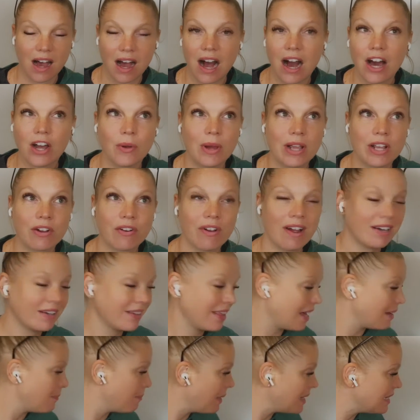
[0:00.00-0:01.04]
how do I correct
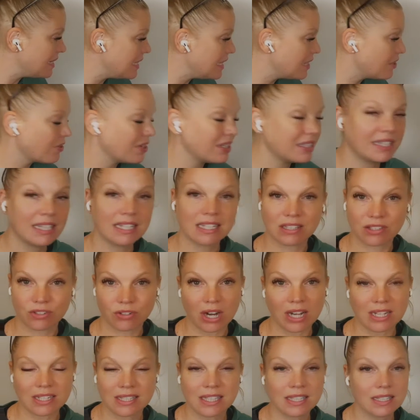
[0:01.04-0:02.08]
that? By decreasing
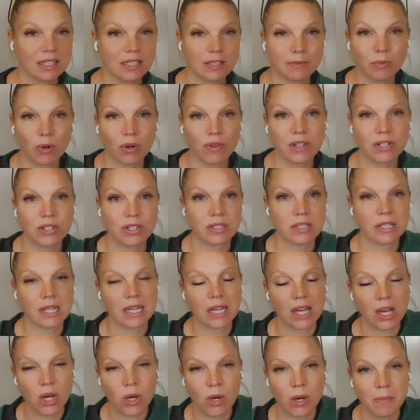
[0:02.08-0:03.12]
stress. This is more than just
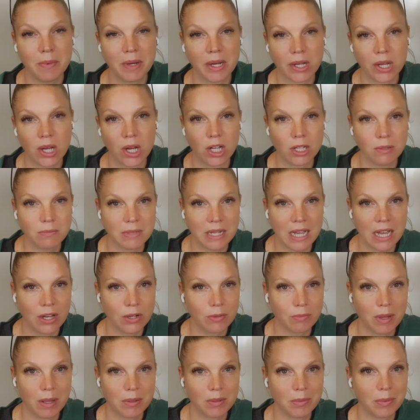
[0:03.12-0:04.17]
like, oh, I'm going to calm
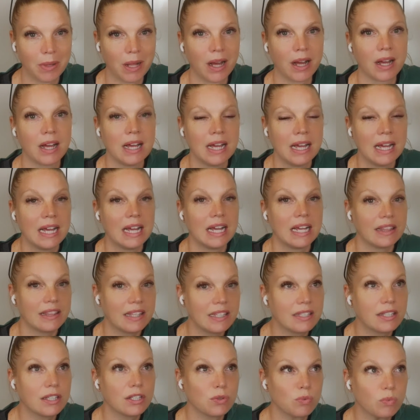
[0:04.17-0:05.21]
down, blah, blah, blah.
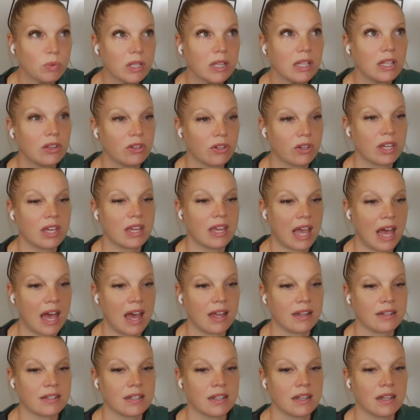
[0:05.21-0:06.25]
This is really looking
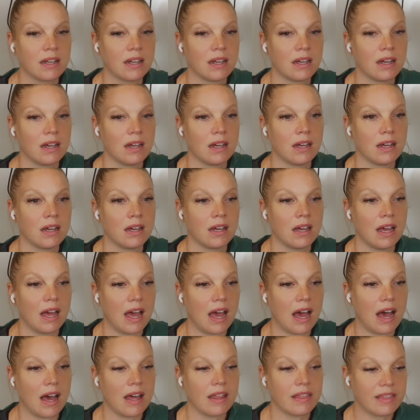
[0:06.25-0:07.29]
at
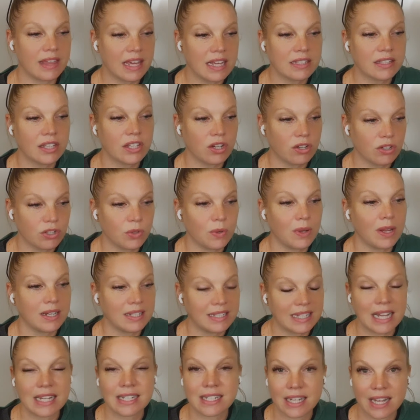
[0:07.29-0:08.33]
things that you're doing
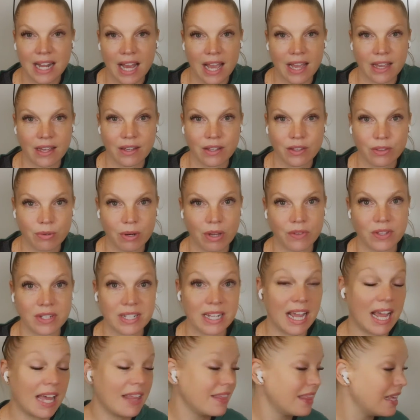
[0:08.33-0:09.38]
day to day throughout the
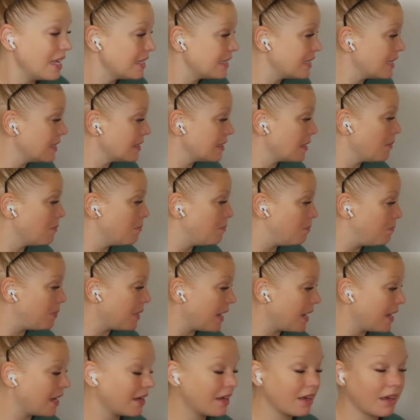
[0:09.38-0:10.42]
day. And this is a
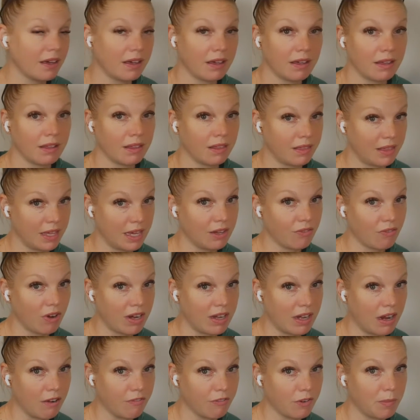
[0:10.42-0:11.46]
big thing right
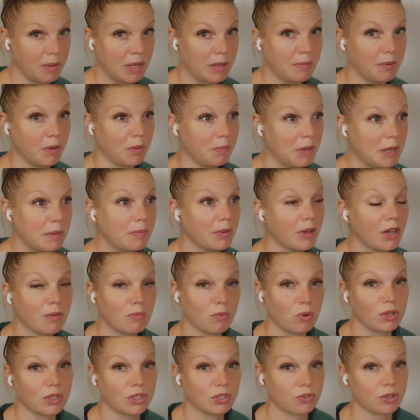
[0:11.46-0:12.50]
now for people. People are
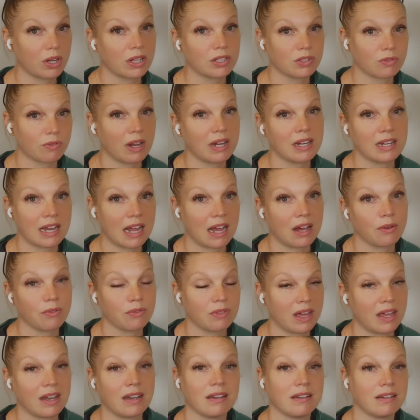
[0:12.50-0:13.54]
more stressed right now
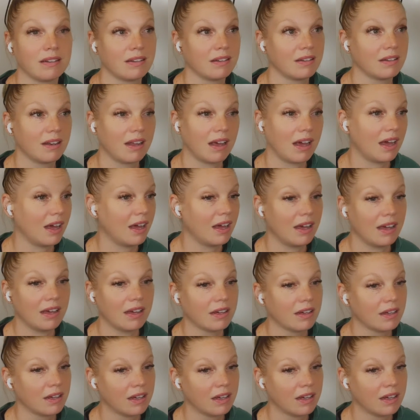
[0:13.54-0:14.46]
than. Uh,